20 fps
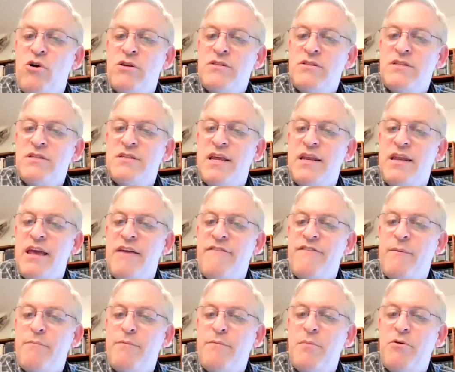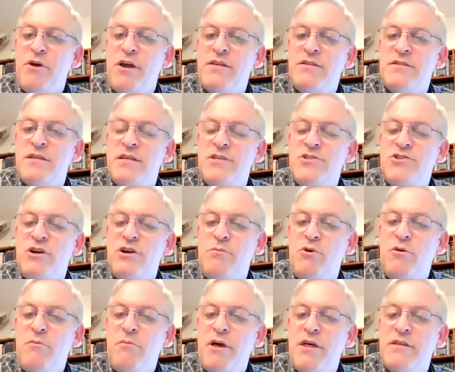cost to send half-empty planes to
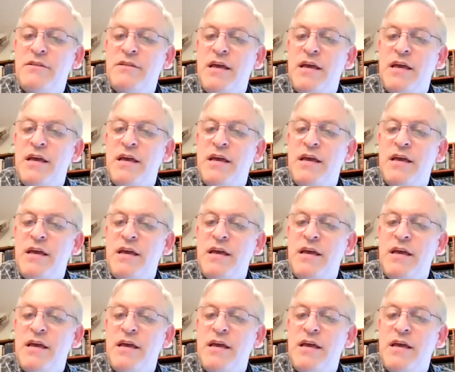Israel borne by